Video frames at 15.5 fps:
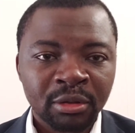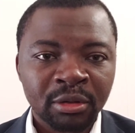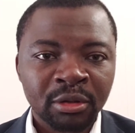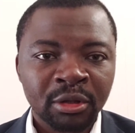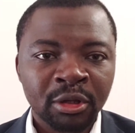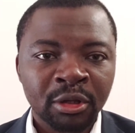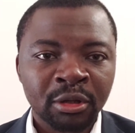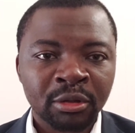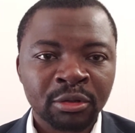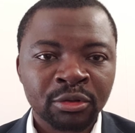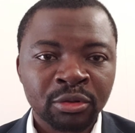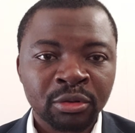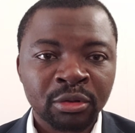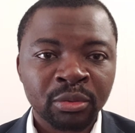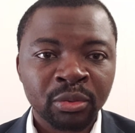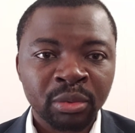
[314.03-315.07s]

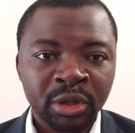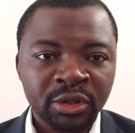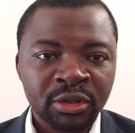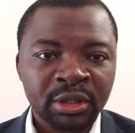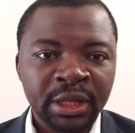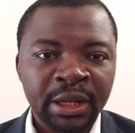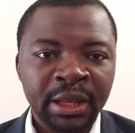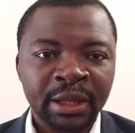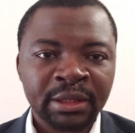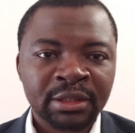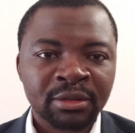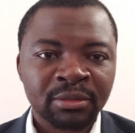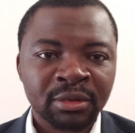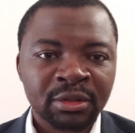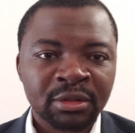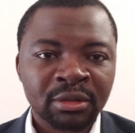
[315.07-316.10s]
during which that
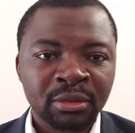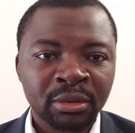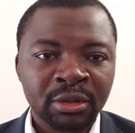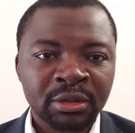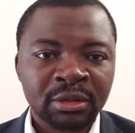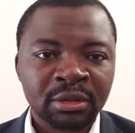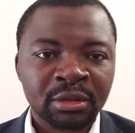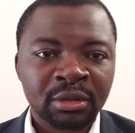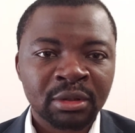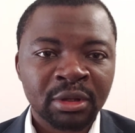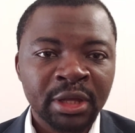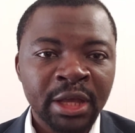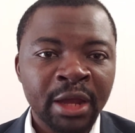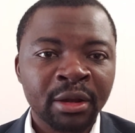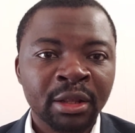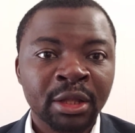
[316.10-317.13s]
activity was
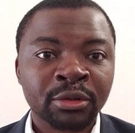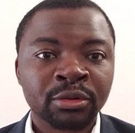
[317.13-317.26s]
carried out,